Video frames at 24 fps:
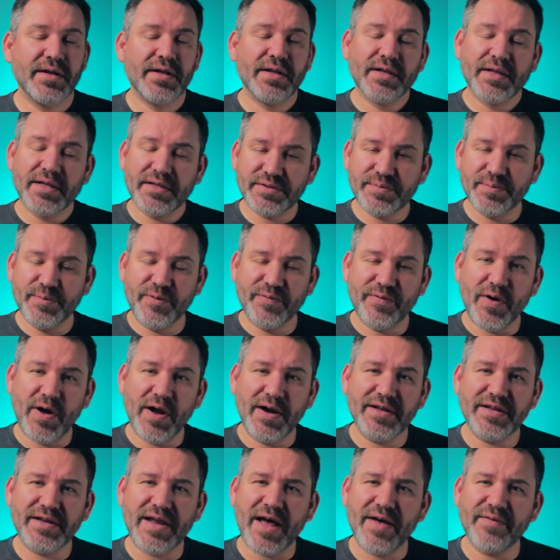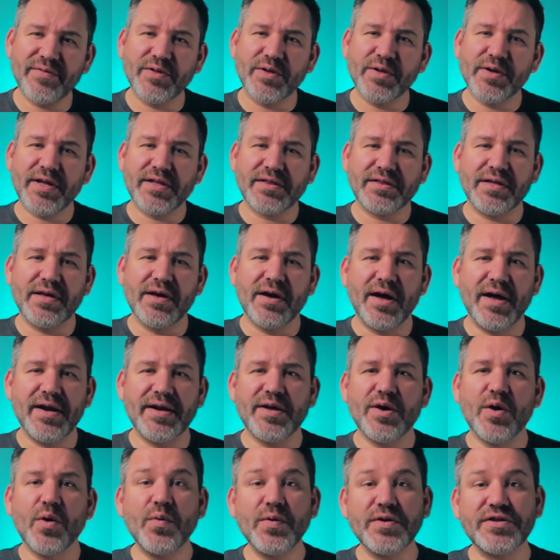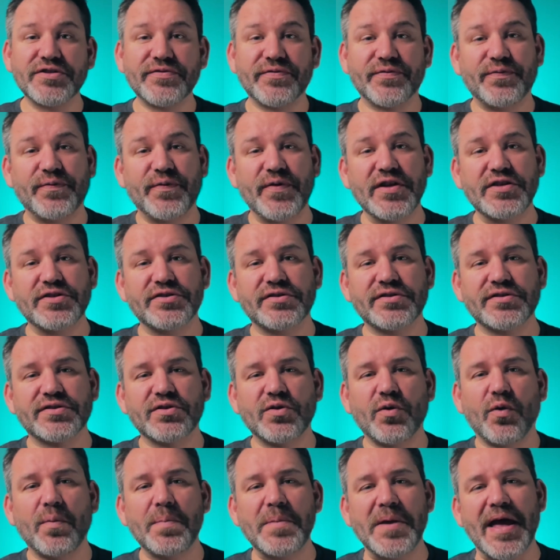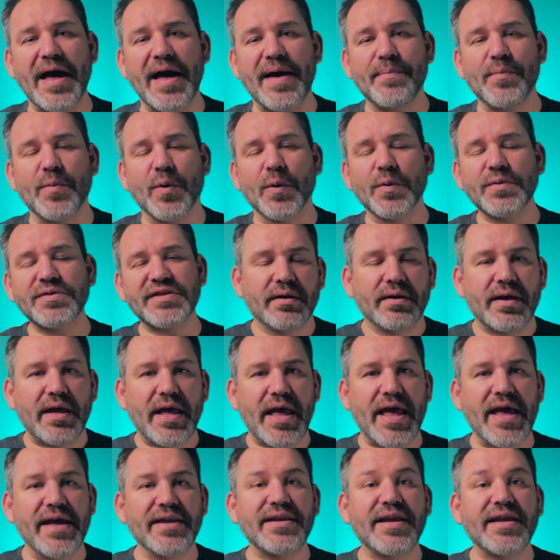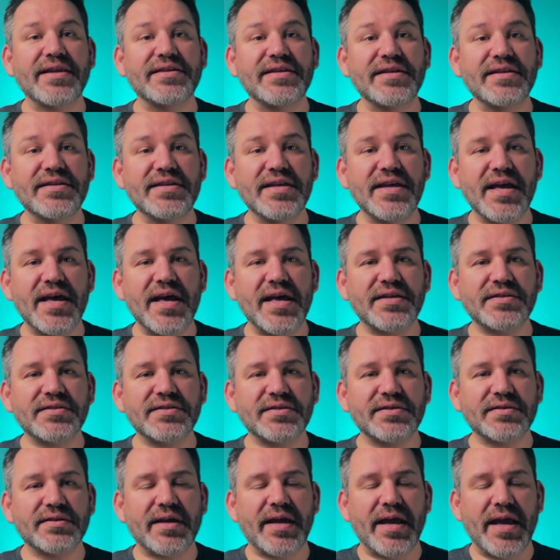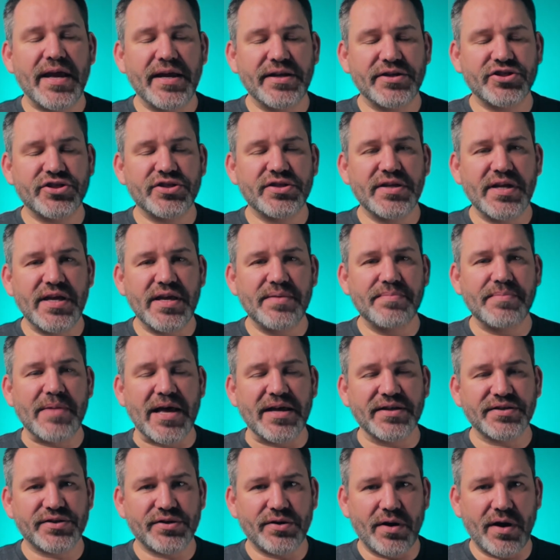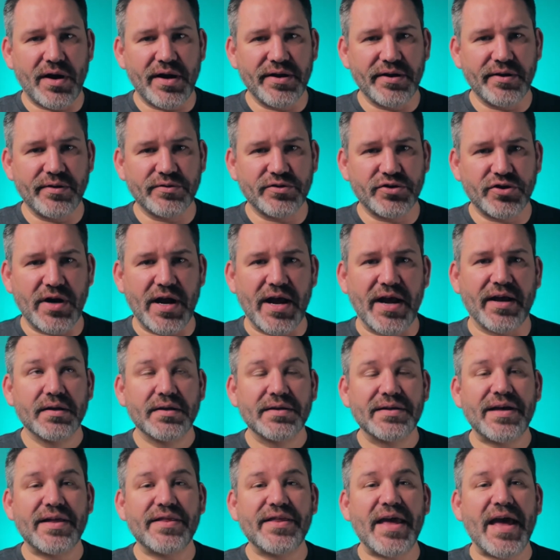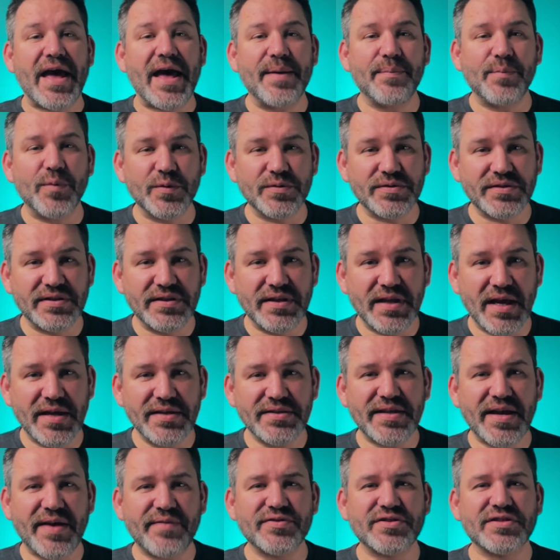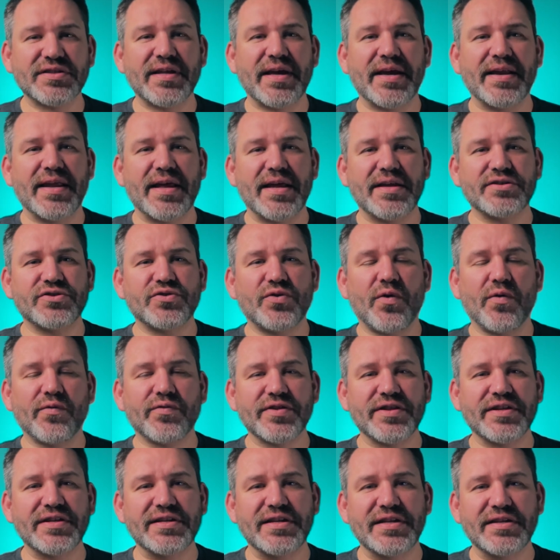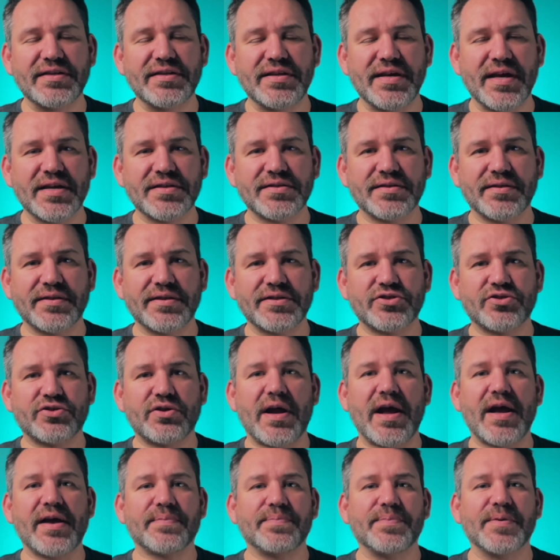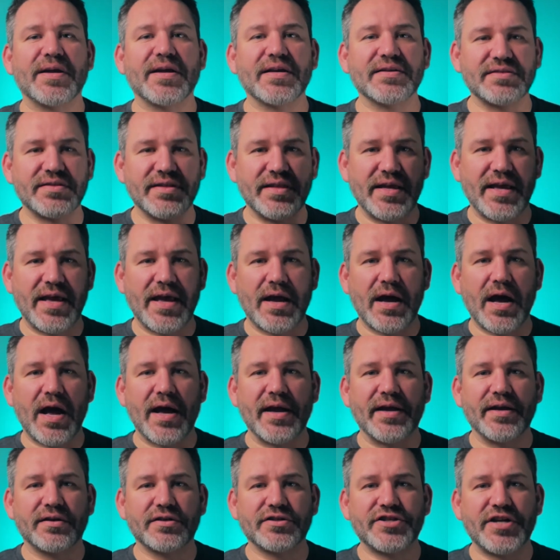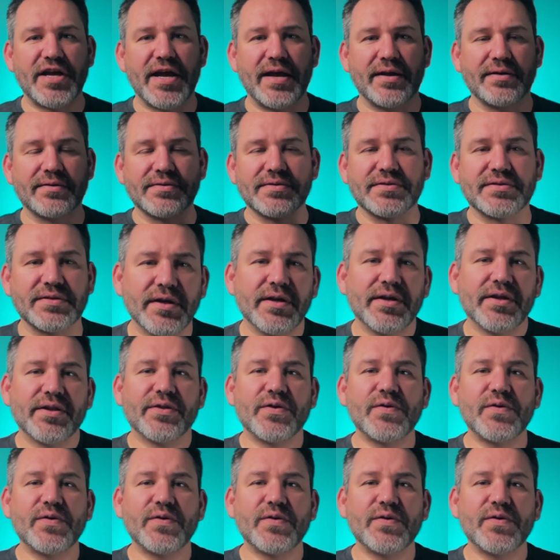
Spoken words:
Let's move on and have a look at the audio, which features Dolby Atmos and a DTS HD master audio track. Now the Atmos does have a slight edge over the DTS on this track because of the higher channels.